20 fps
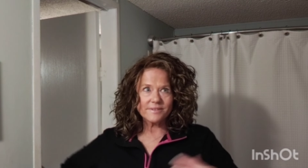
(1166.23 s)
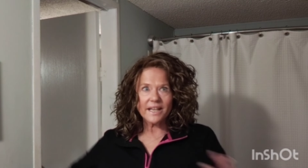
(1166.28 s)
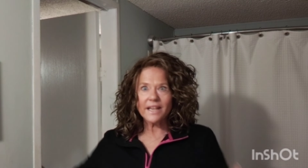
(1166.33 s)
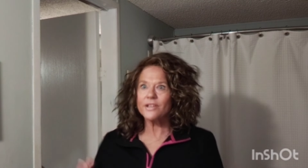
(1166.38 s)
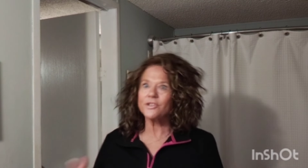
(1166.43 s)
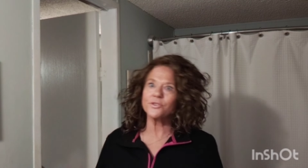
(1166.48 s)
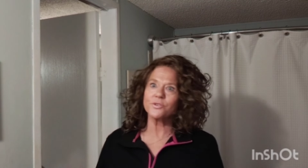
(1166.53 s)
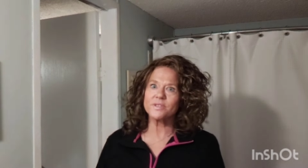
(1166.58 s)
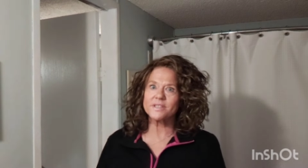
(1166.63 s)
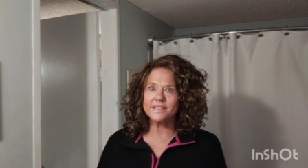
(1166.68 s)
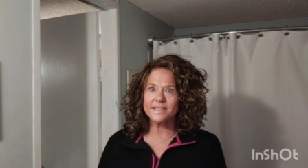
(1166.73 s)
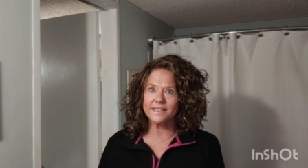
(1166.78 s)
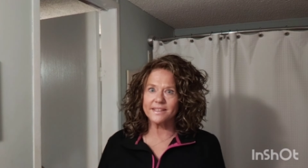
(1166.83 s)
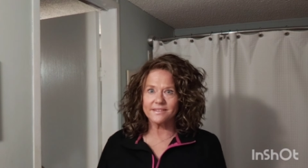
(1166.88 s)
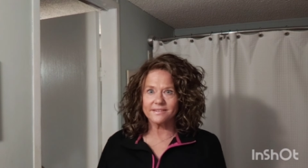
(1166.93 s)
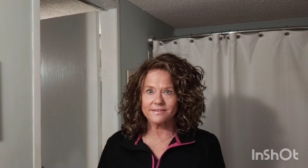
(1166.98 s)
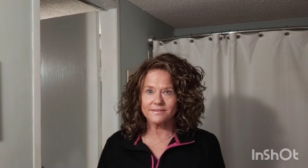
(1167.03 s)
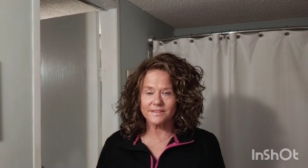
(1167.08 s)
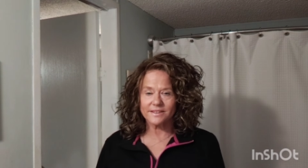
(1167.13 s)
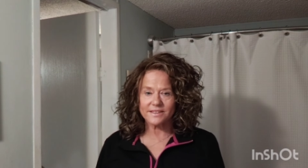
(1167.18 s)

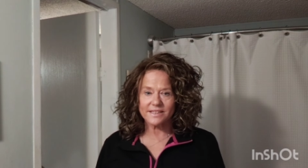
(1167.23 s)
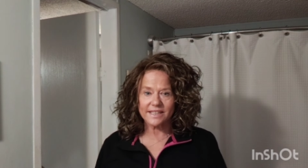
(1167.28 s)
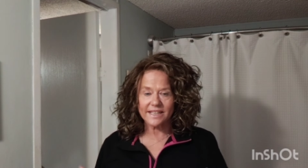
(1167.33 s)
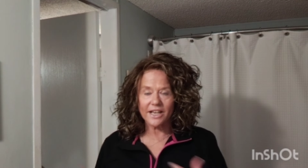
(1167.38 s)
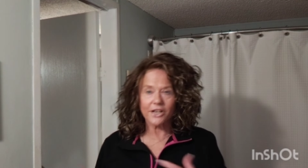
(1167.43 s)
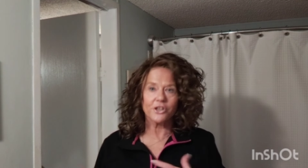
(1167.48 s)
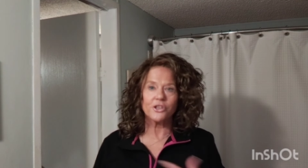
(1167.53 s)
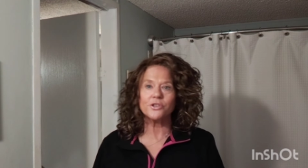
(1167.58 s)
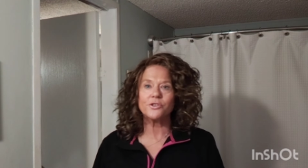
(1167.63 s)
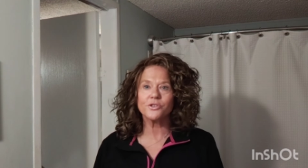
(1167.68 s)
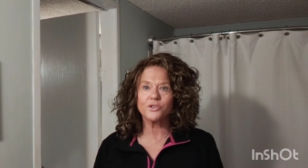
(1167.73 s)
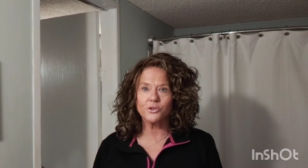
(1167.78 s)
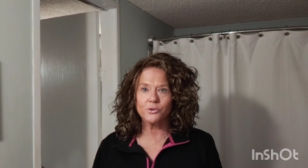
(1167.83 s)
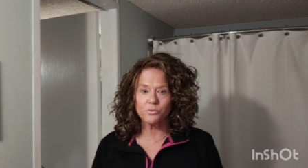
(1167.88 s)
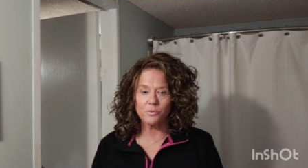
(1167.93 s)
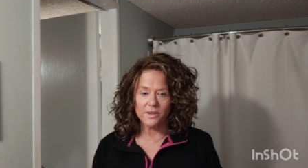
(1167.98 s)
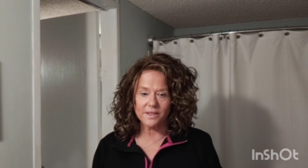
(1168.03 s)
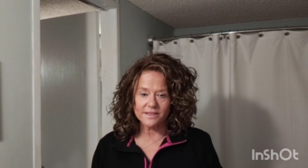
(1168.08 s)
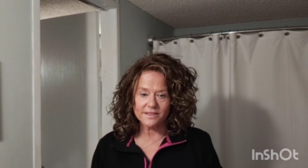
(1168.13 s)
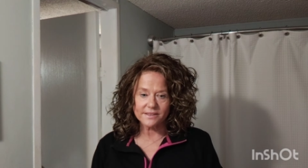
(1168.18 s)
interesting to get used to
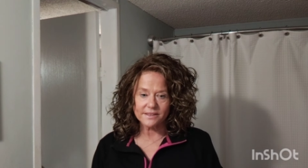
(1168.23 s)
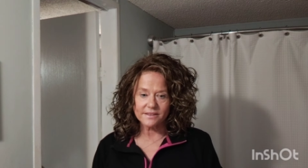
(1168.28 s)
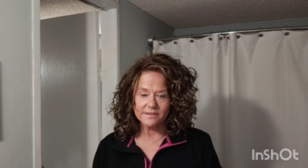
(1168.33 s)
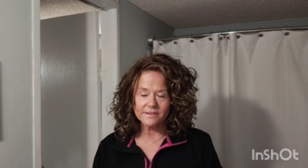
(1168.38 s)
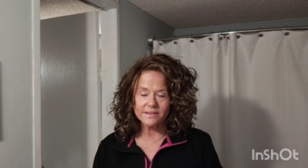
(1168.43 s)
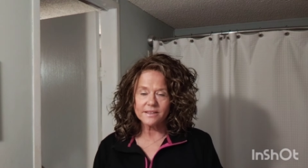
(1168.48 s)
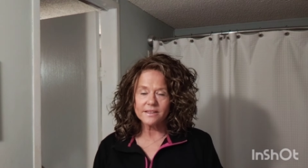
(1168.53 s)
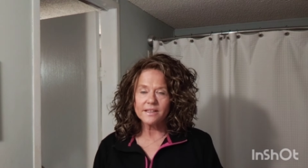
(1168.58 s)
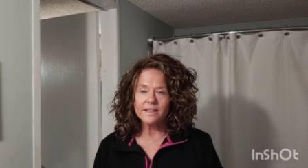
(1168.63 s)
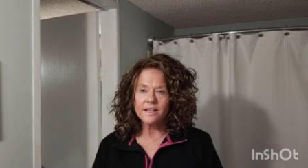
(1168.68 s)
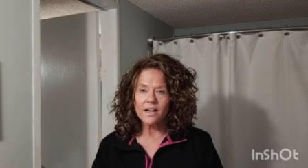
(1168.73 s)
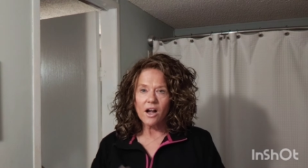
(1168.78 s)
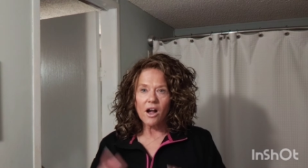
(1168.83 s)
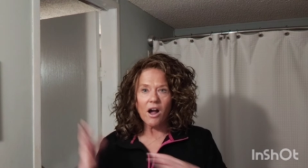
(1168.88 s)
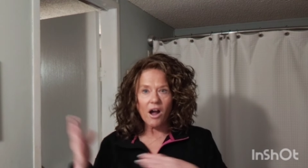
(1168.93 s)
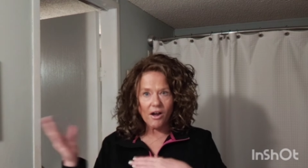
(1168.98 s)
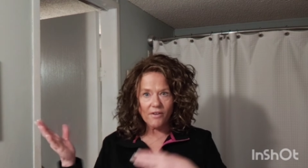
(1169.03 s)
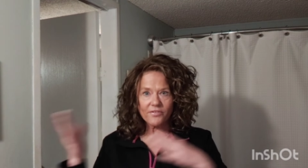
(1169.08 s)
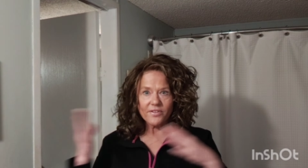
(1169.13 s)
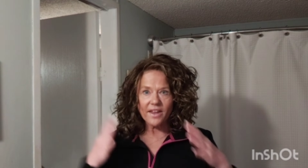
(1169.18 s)
was
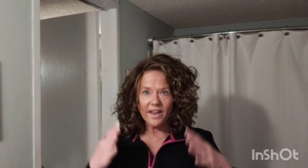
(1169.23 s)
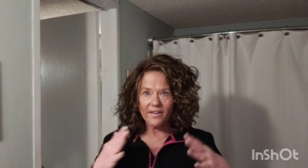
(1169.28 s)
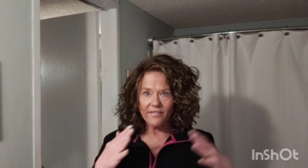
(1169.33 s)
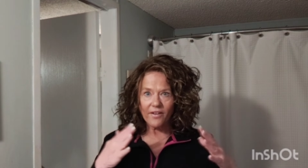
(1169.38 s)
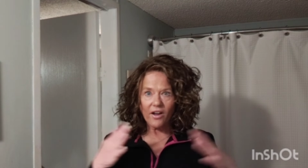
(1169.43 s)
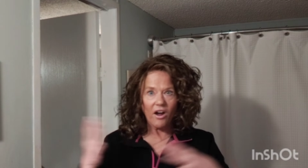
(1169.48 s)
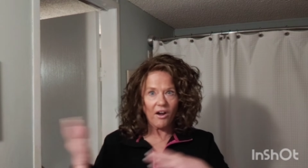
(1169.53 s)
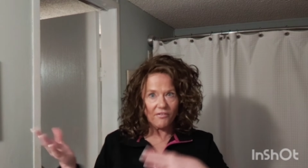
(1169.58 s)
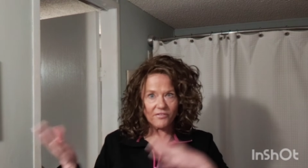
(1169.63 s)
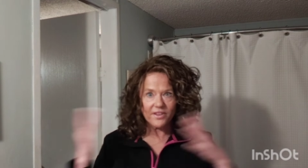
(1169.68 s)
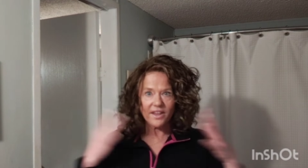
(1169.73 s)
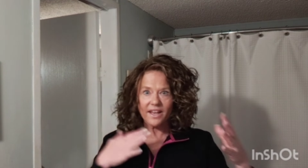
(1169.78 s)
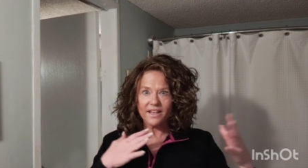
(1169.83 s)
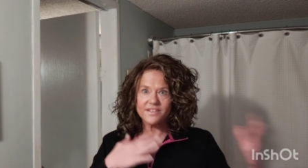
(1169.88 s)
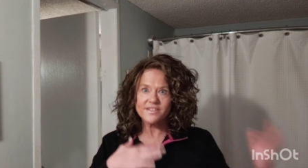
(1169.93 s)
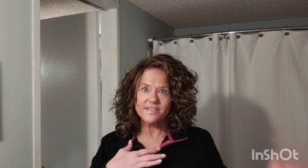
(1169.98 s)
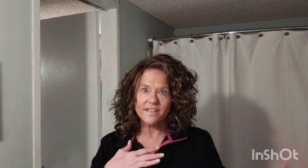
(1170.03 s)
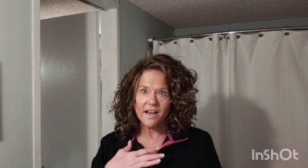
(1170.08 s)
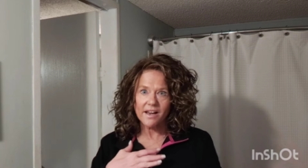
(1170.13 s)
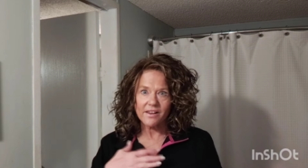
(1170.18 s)
off the, off the
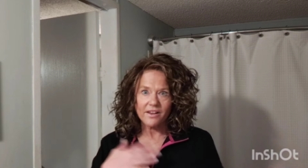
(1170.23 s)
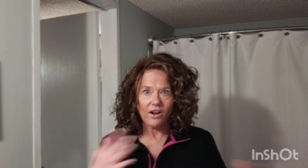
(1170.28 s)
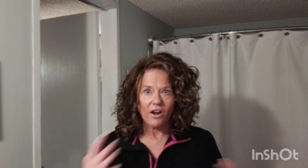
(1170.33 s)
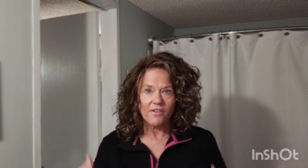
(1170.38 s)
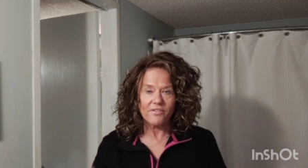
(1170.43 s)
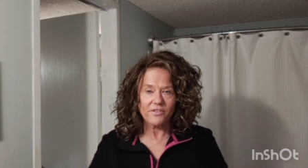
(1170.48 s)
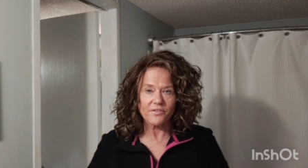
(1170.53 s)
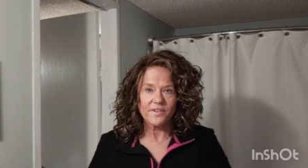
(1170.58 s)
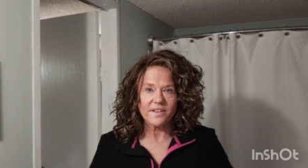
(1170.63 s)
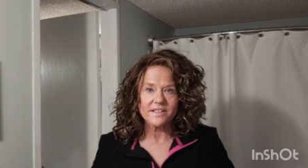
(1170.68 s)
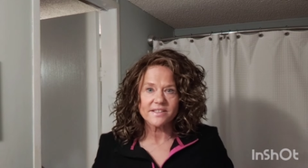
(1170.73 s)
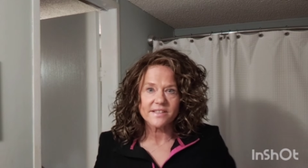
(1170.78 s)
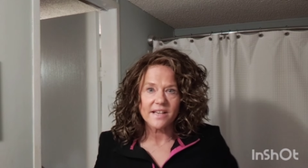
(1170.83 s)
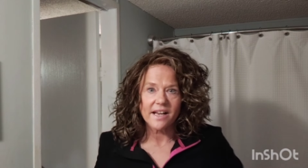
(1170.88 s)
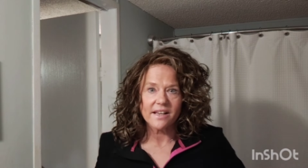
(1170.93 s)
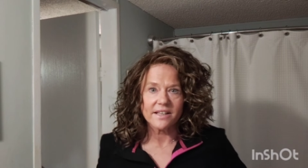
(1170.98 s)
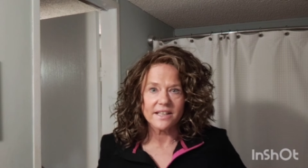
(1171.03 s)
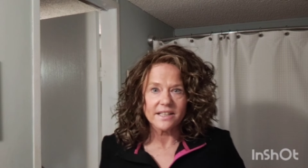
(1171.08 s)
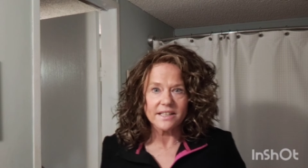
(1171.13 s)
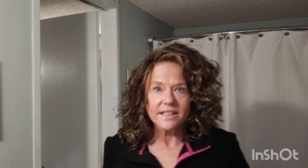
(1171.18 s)
head styling, off the face
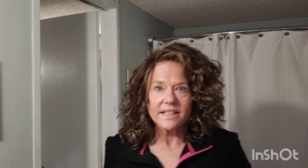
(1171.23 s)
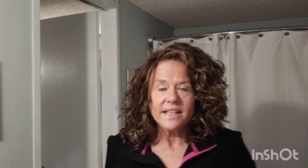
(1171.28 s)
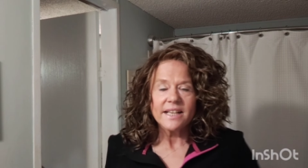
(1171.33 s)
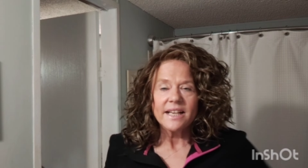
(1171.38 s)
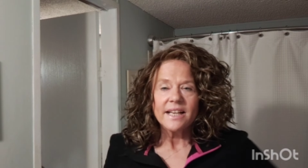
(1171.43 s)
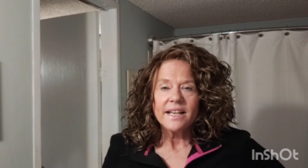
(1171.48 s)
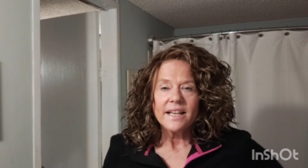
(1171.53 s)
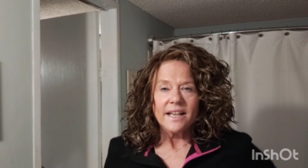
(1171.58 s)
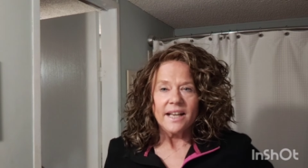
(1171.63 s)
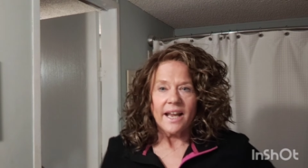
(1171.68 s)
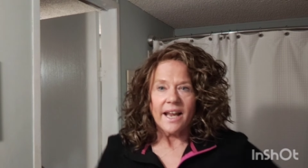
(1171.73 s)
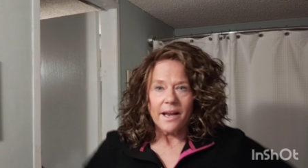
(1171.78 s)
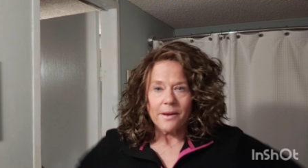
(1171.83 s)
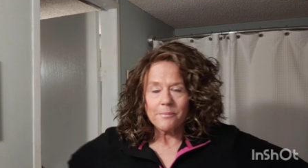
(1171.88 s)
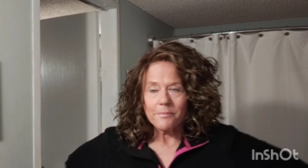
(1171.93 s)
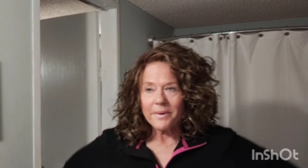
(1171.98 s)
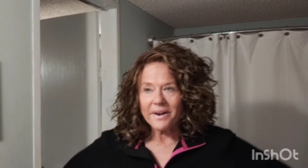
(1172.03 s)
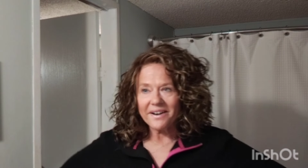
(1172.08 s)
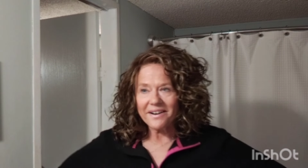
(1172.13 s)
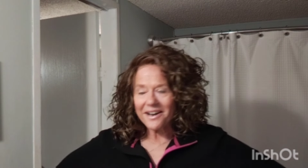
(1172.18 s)
styling. And,
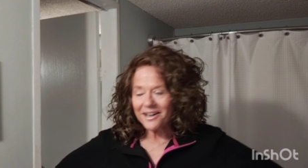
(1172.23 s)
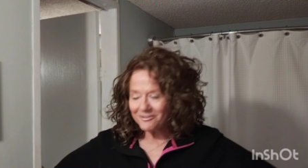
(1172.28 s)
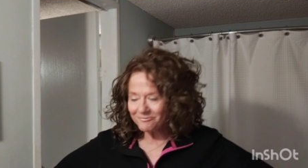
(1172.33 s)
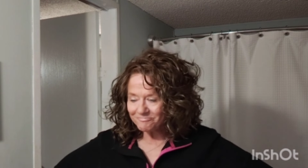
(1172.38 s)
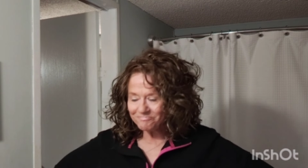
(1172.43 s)
uh, but